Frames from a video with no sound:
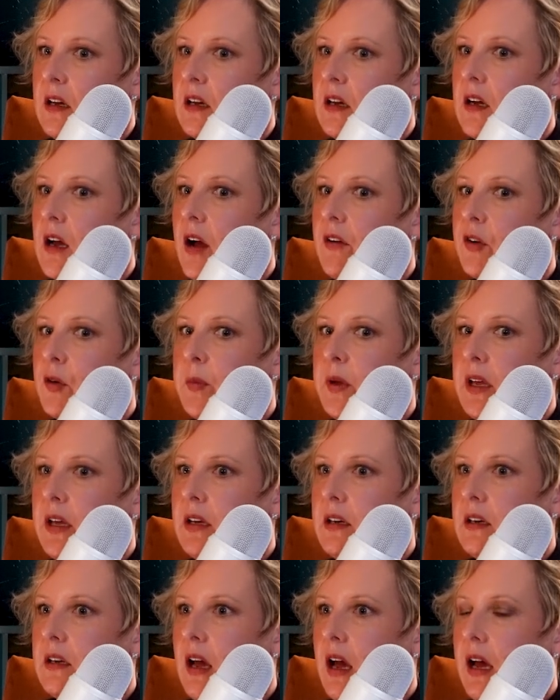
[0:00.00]

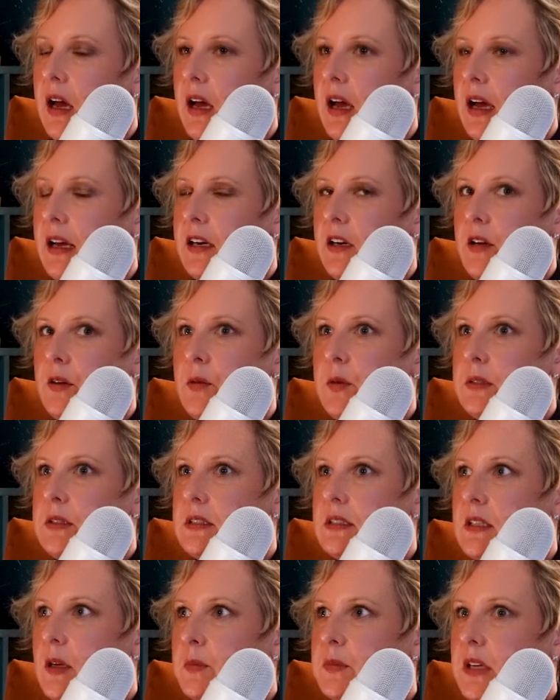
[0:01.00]
government, I know
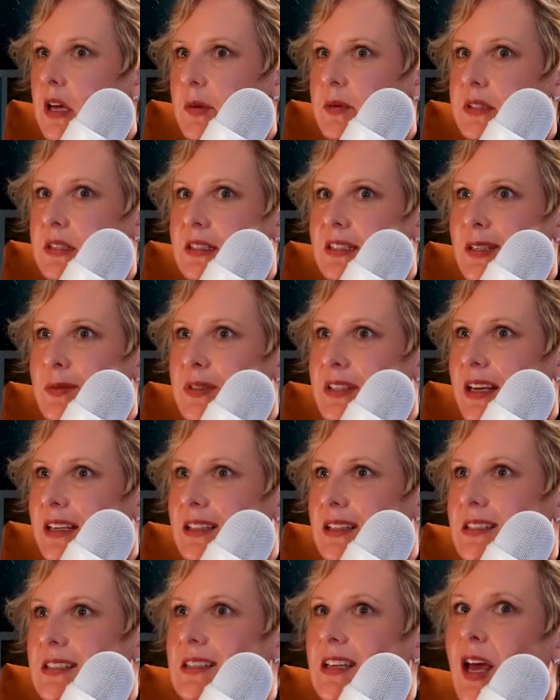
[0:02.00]
sometimes it seems like
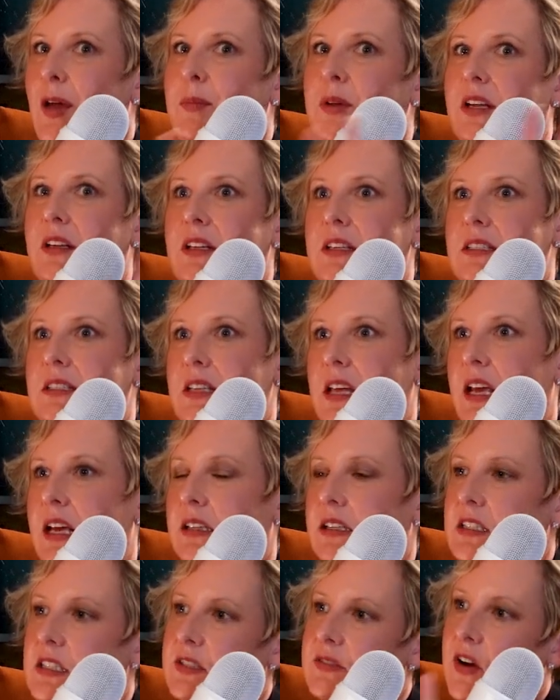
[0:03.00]
this nebulous thing
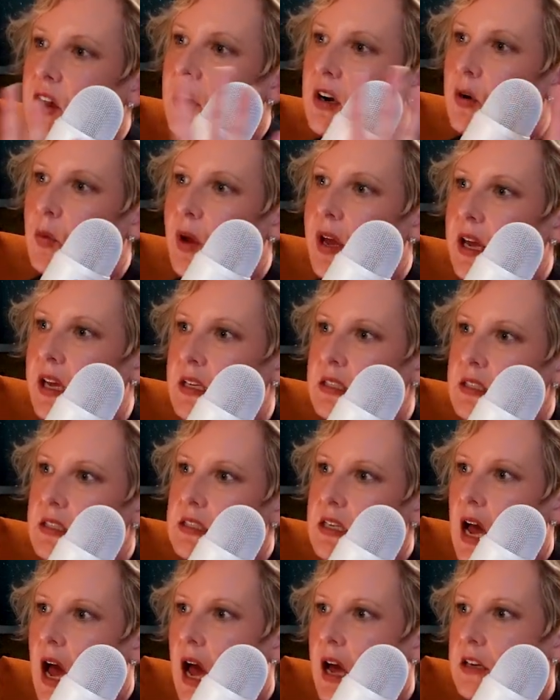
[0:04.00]
that's far away and
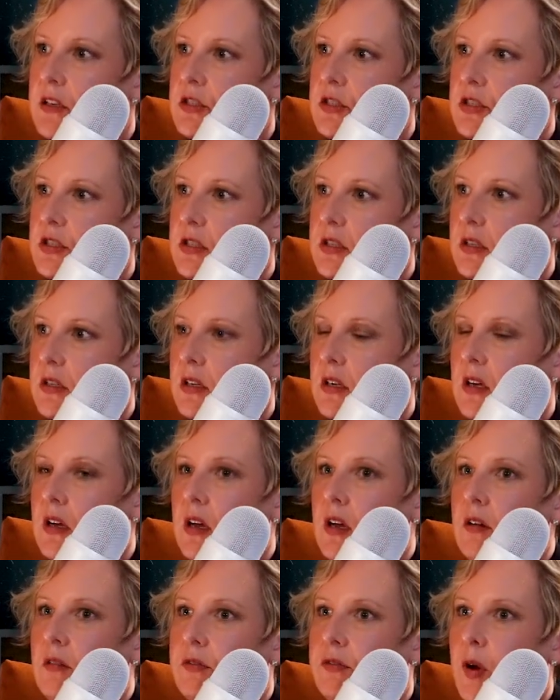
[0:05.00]
detached
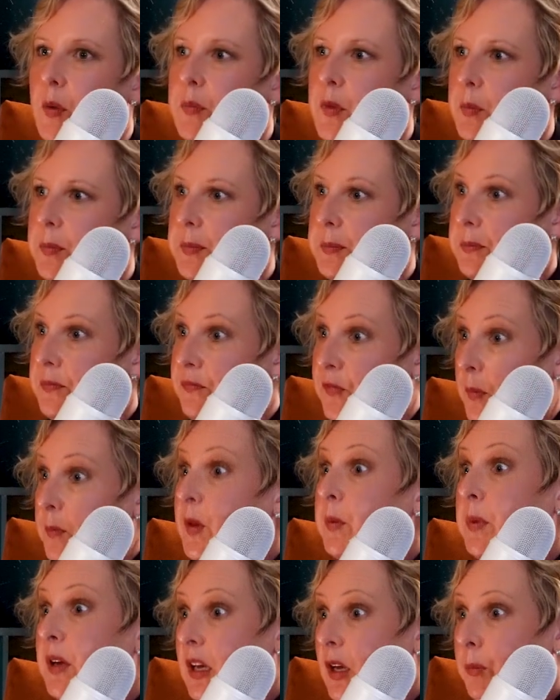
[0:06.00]
from the
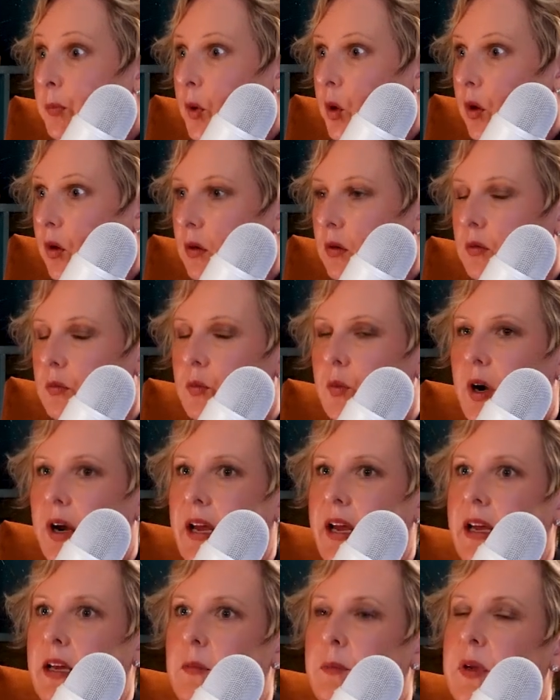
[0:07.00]
people,
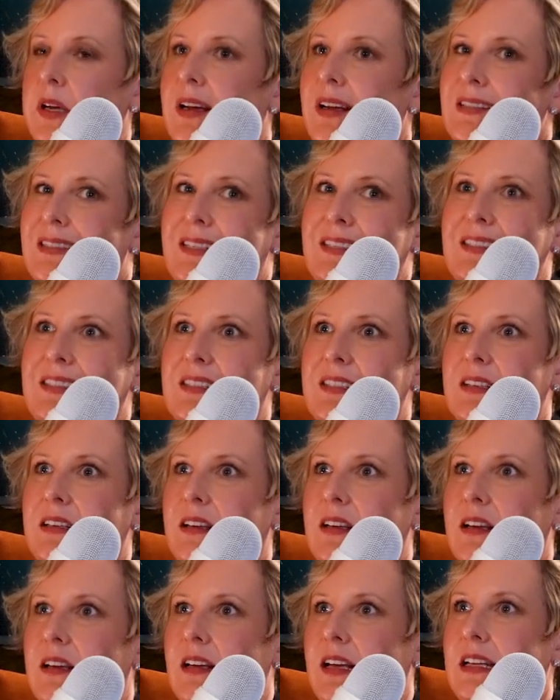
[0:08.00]
right? Because it's
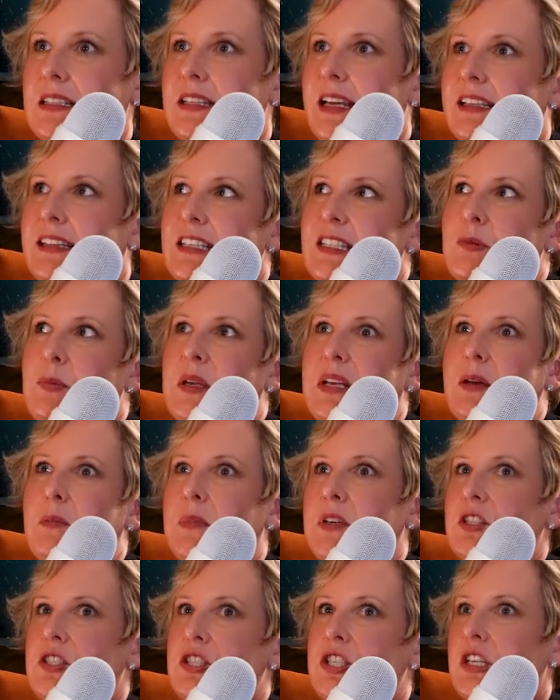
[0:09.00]
like this big
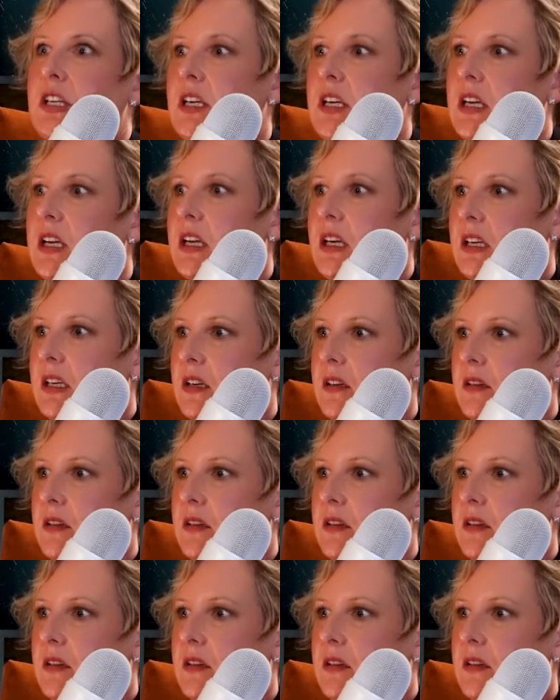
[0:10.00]
machine